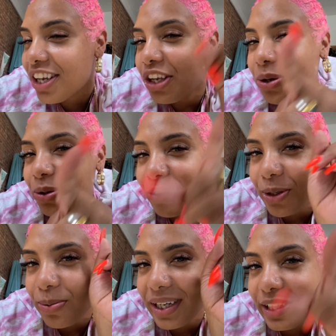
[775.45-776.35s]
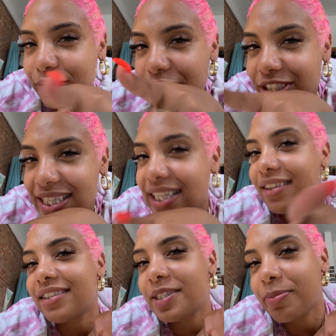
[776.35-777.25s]
You're a real one if you're seeing
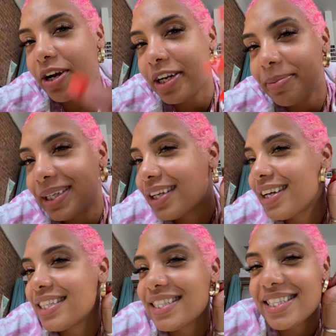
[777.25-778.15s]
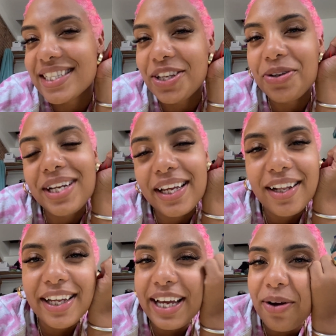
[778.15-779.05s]
this part because you didn't
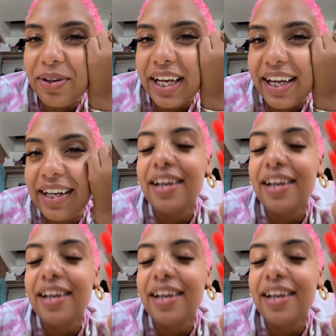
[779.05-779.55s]
click out yet.